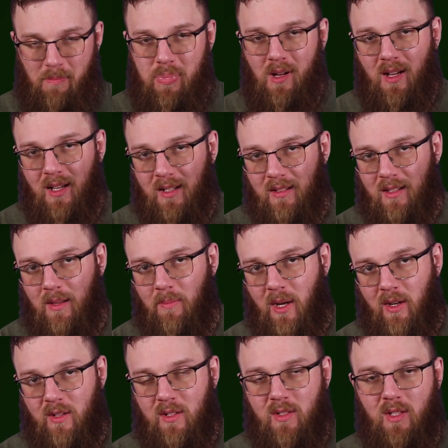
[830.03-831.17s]
But
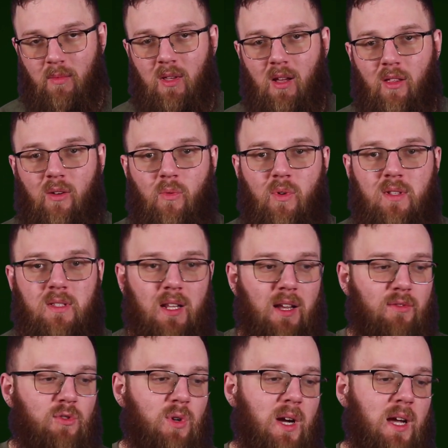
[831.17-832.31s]
compared to some of the other ones that
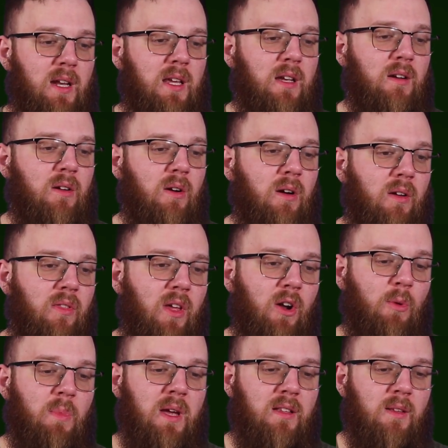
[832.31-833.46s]
I've tried here that
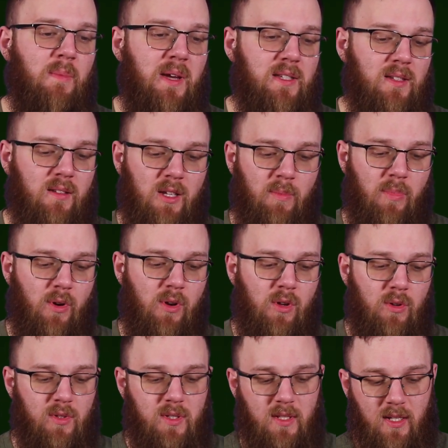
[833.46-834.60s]
are being domestically
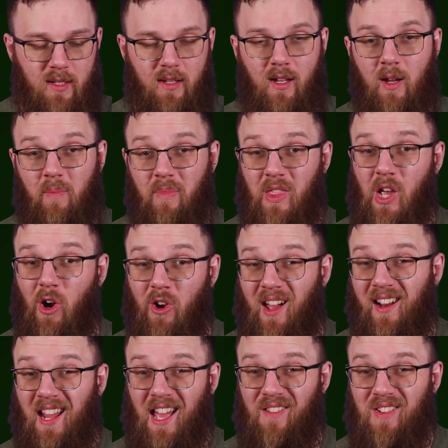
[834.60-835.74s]
produced, they're
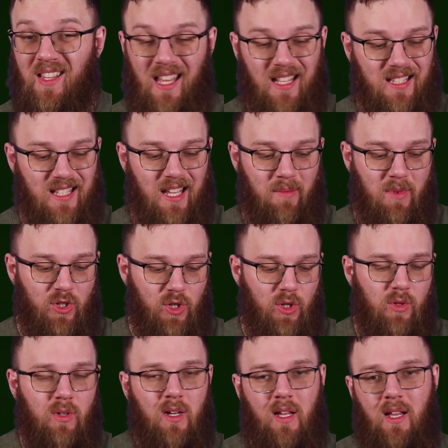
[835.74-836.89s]
not having that same
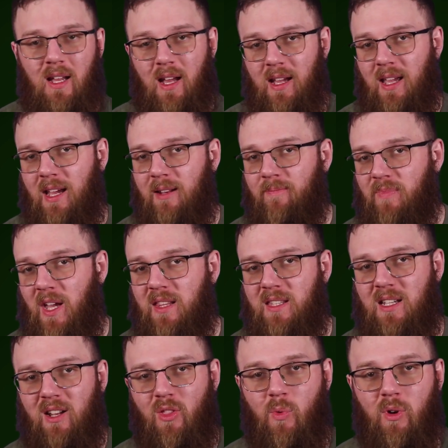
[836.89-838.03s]
issue. Again, not
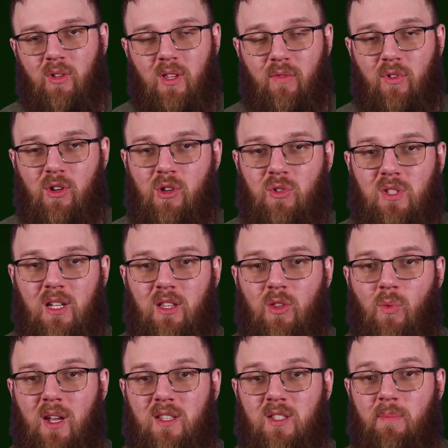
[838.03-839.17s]
the end of the world. If you're using it the
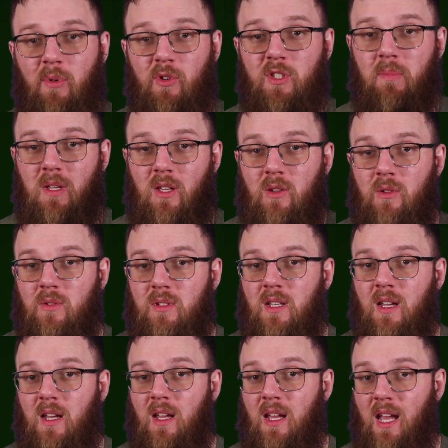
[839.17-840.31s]
way it's supposed to be used,
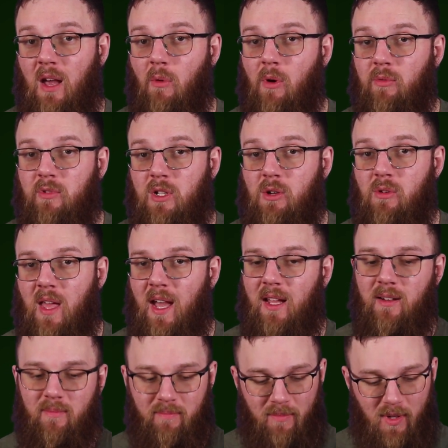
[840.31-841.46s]
it won't do
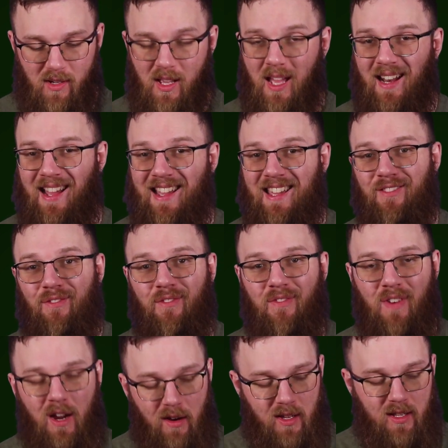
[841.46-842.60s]
that. But again, I can
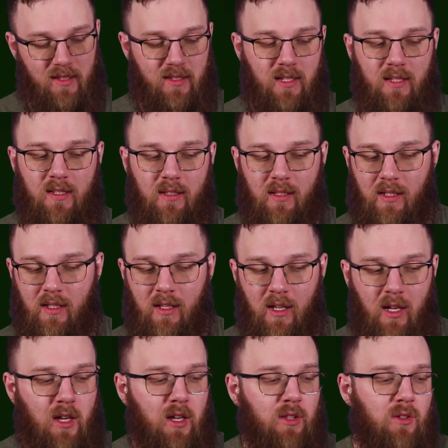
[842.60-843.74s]
very consistently
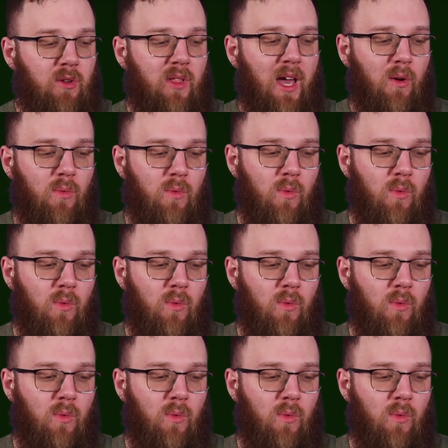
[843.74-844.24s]
do that